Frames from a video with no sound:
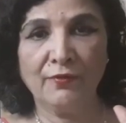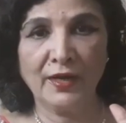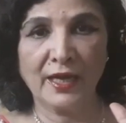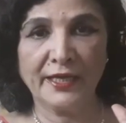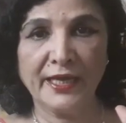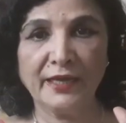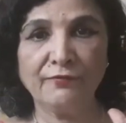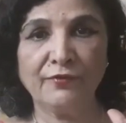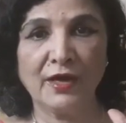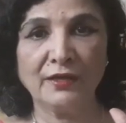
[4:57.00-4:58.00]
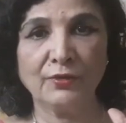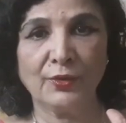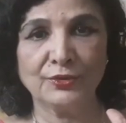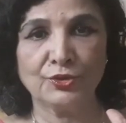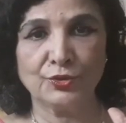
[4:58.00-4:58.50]
again 1
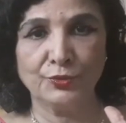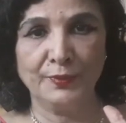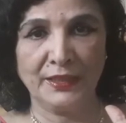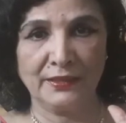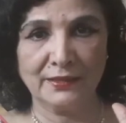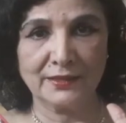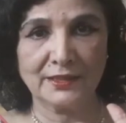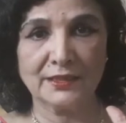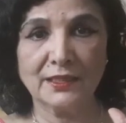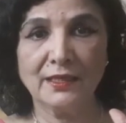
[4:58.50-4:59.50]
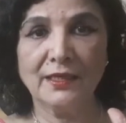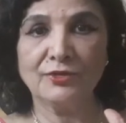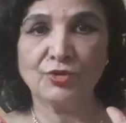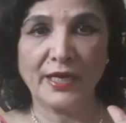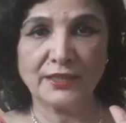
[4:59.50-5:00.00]
or 2 minutes,
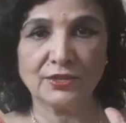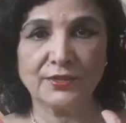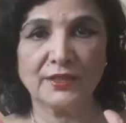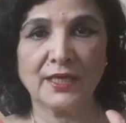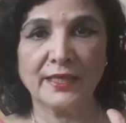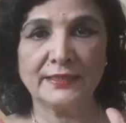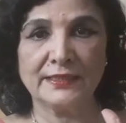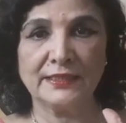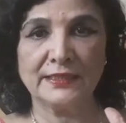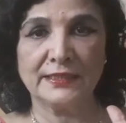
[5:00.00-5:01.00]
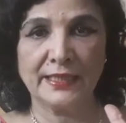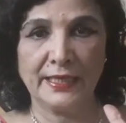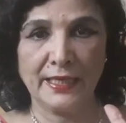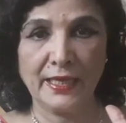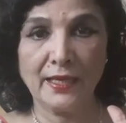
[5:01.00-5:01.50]
twice or thrice in a
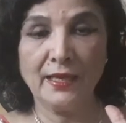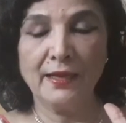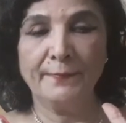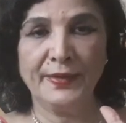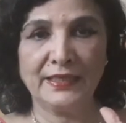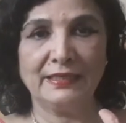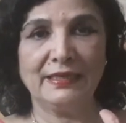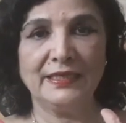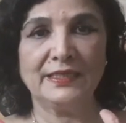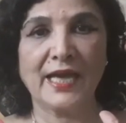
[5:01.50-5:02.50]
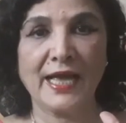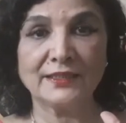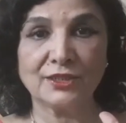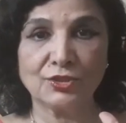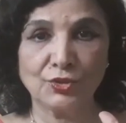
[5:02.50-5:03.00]
day, but it has
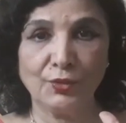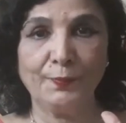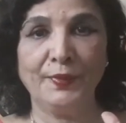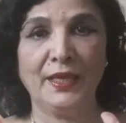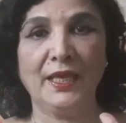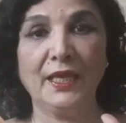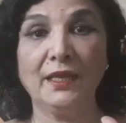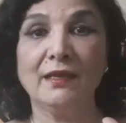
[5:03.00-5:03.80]
to be